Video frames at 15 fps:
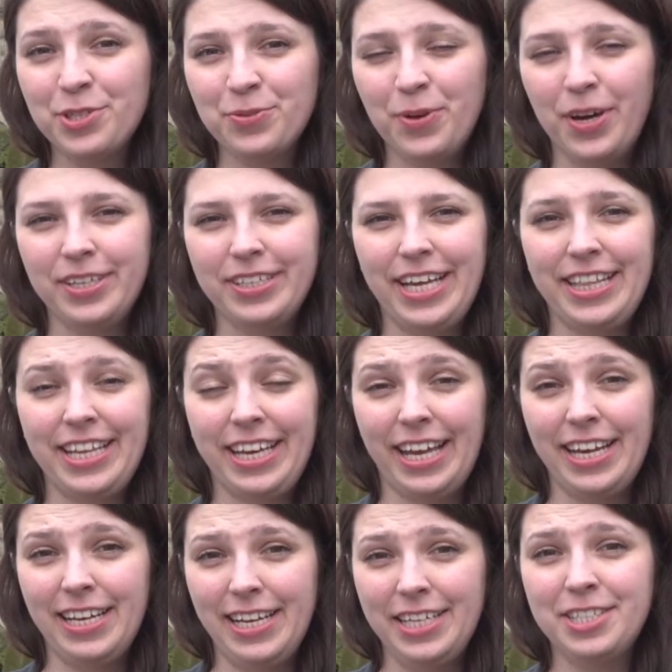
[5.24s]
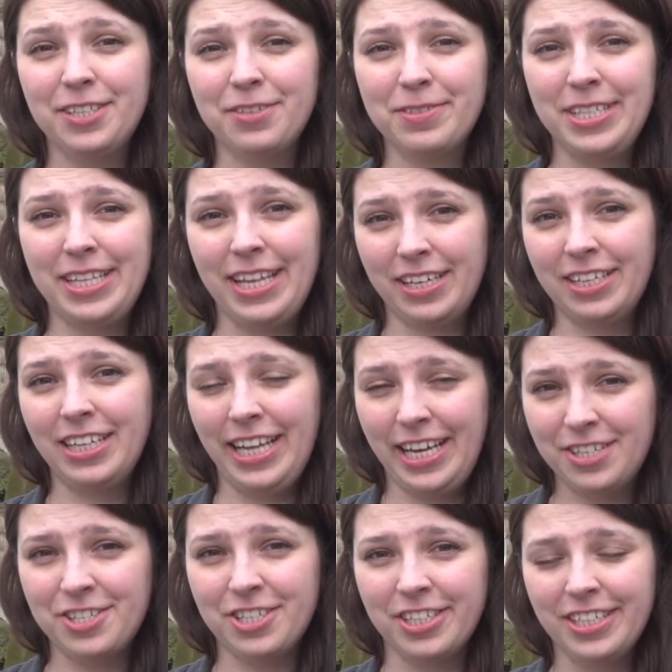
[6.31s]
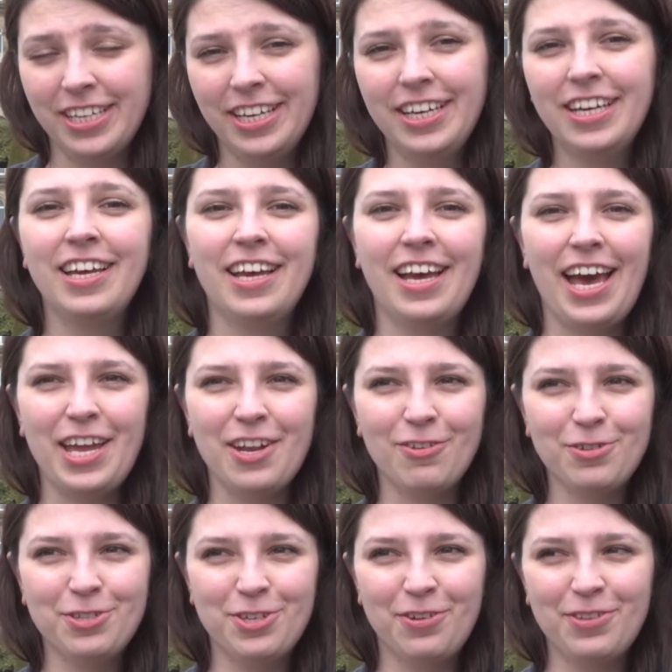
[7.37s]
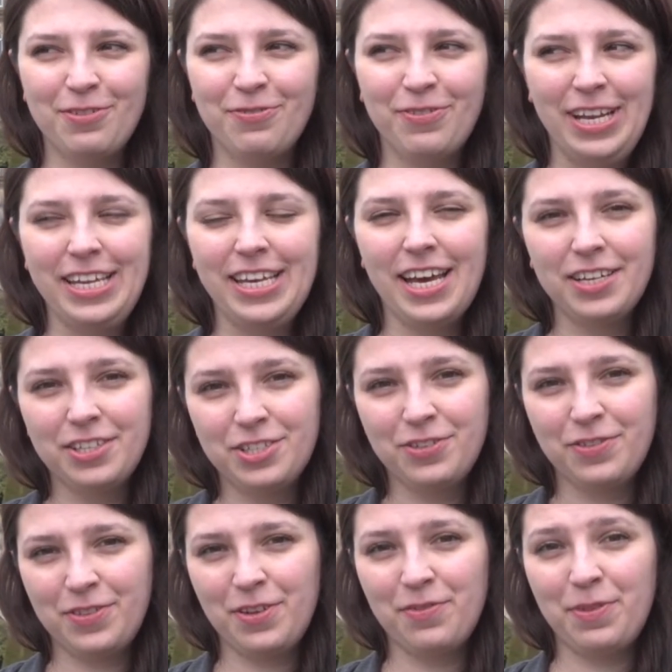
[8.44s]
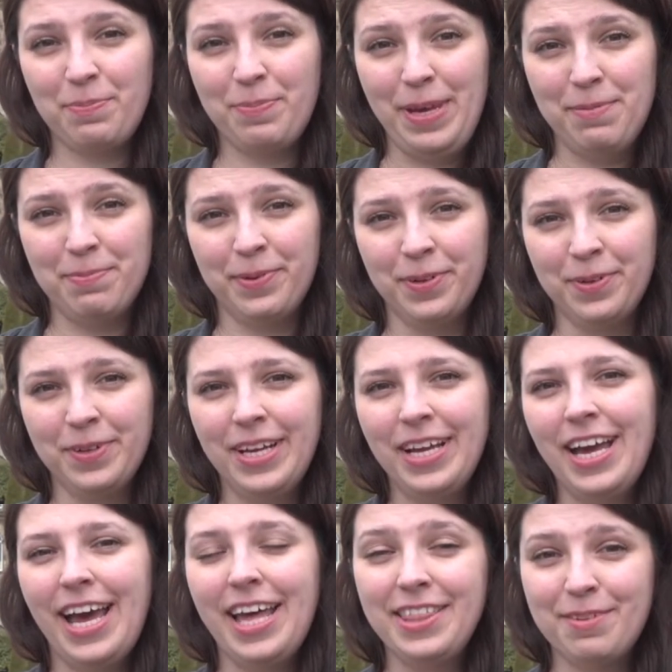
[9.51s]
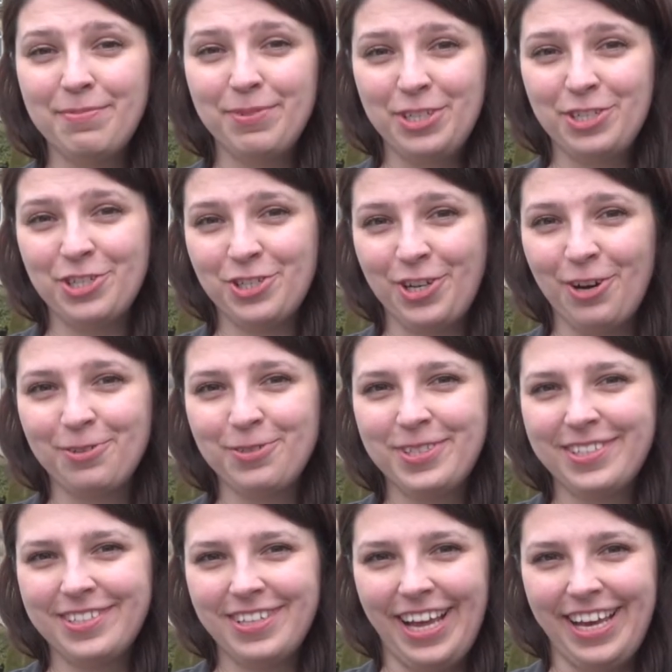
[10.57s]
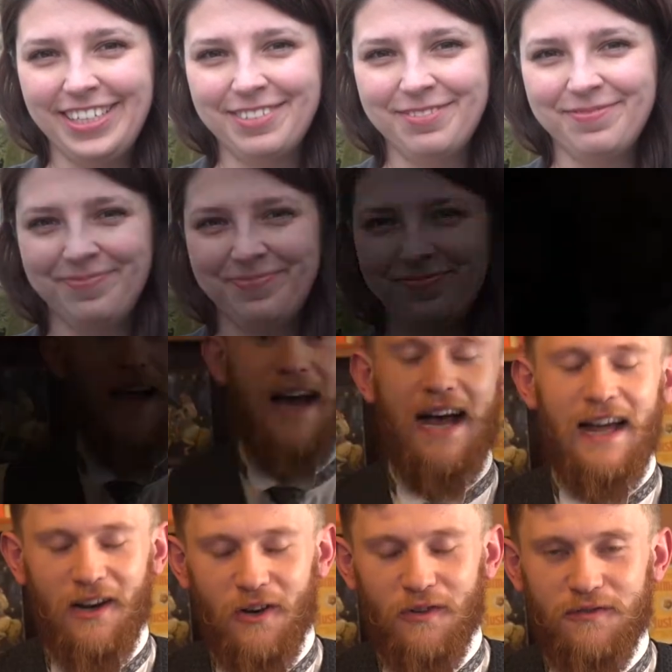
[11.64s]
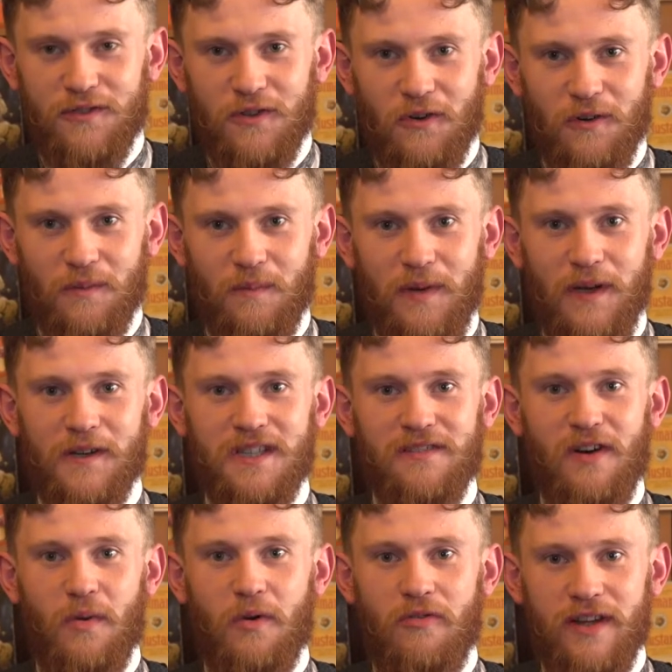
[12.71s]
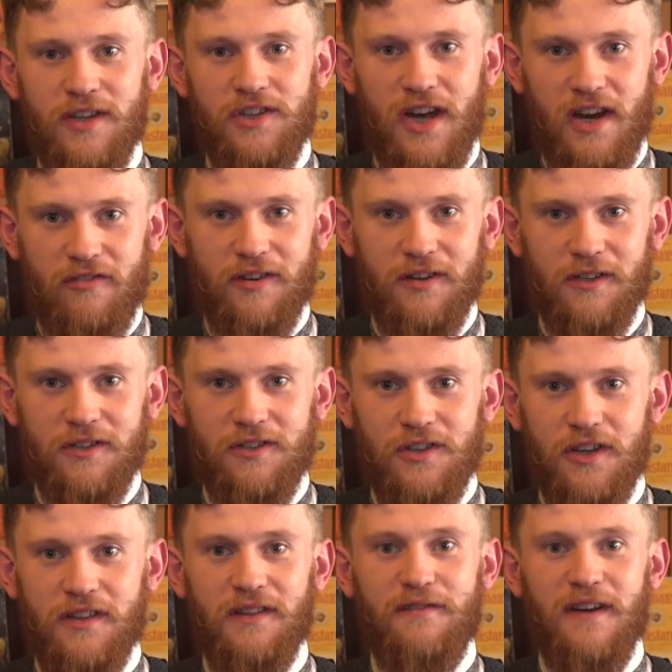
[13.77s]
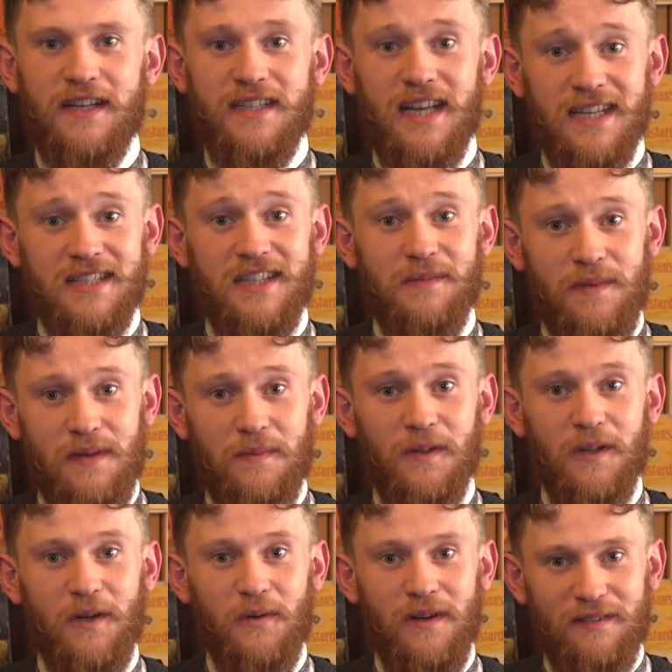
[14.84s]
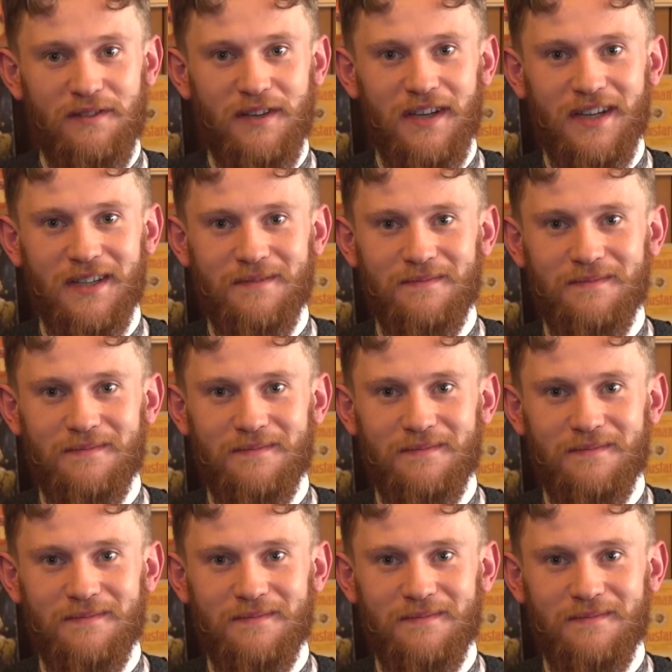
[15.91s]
Swan and the Canalettos in their collection, and also the friendly attitude of the people and the British coastline. I love Durham because of our rich heritage and the fantastic people who live here.